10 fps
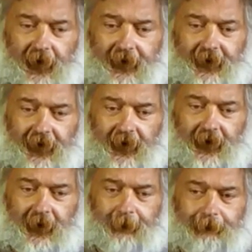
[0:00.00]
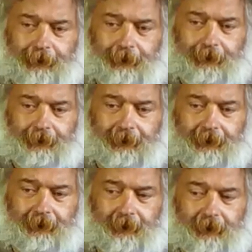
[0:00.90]
I think
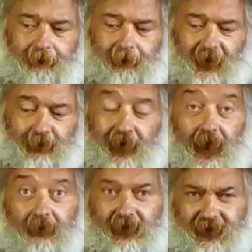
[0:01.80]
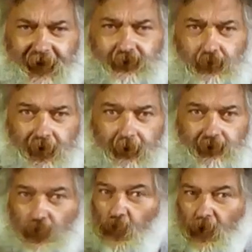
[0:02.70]
it's pretty obvious that's what it
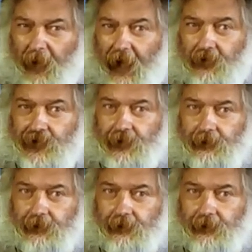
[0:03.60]
was all about.